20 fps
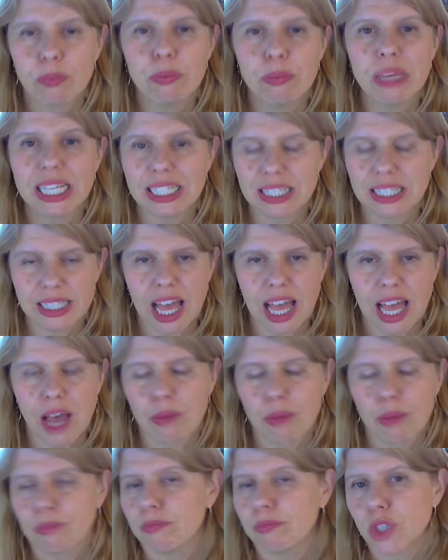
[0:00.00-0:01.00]
miss
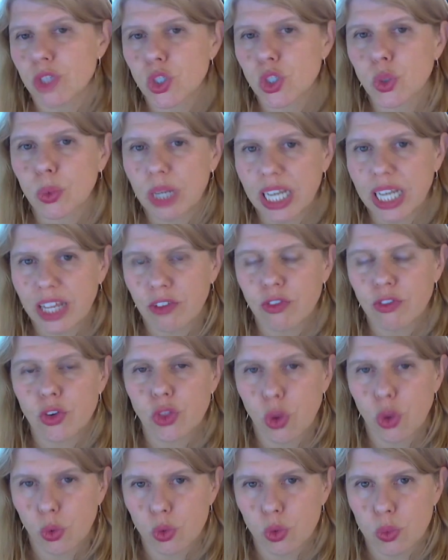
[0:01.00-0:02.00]
screening
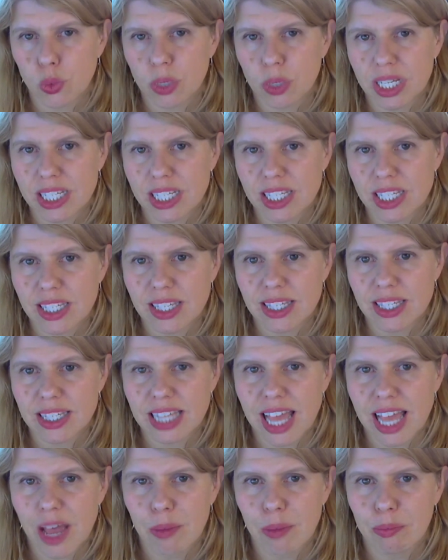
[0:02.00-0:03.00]
for those risks
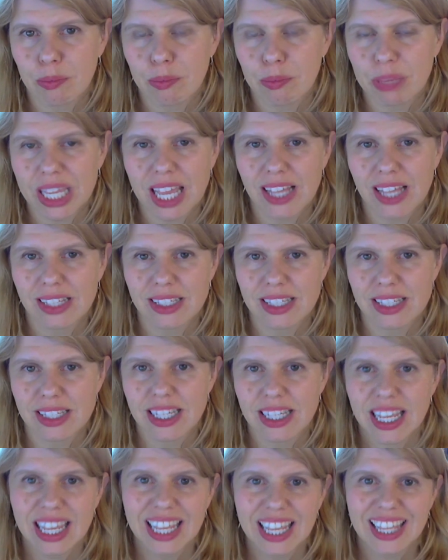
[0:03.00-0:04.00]

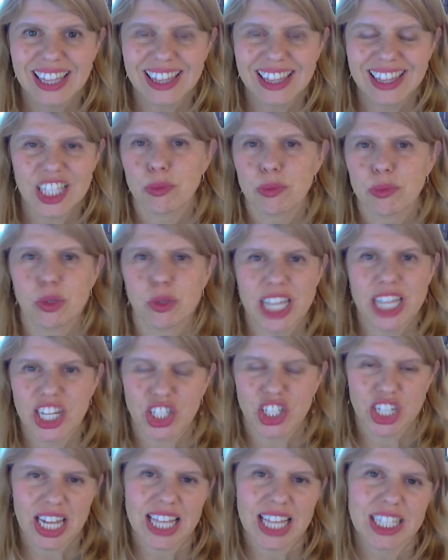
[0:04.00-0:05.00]
because this
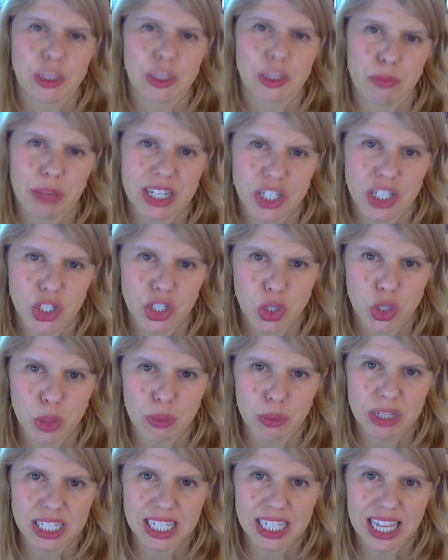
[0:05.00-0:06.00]
mutation hasn't been
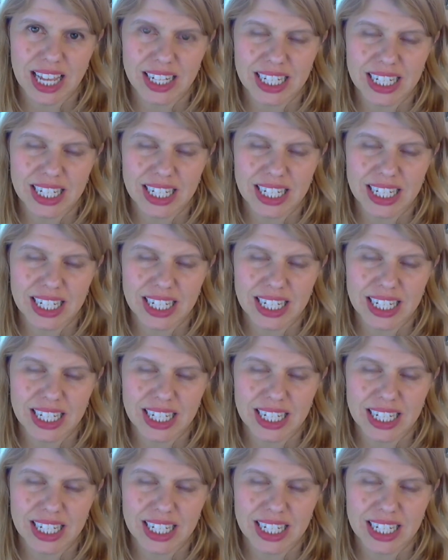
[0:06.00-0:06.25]
determined yet,